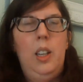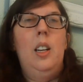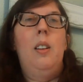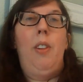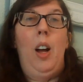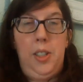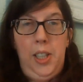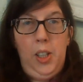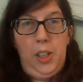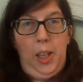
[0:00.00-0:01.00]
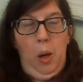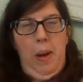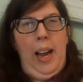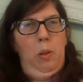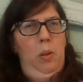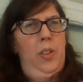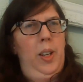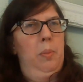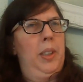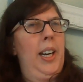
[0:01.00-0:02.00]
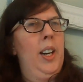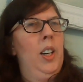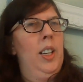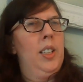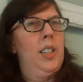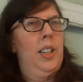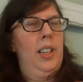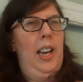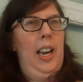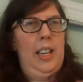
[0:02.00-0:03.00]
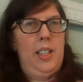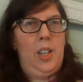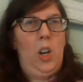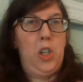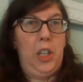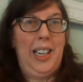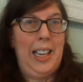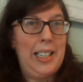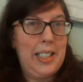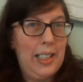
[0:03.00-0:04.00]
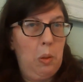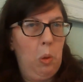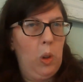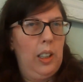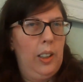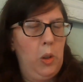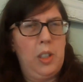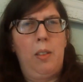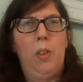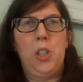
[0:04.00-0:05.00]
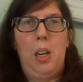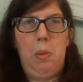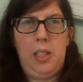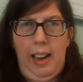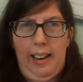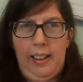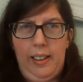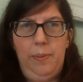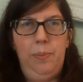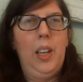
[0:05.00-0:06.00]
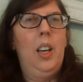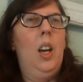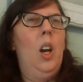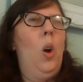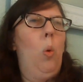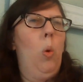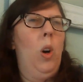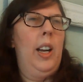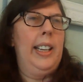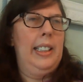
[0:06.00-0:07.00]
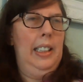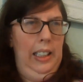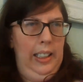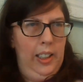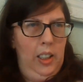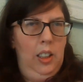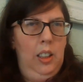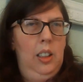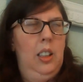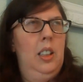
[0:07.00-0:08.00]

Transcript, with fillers: volunteered to go back with them. Garrett and Sergeant Casey were, whose first name is Landon, were a little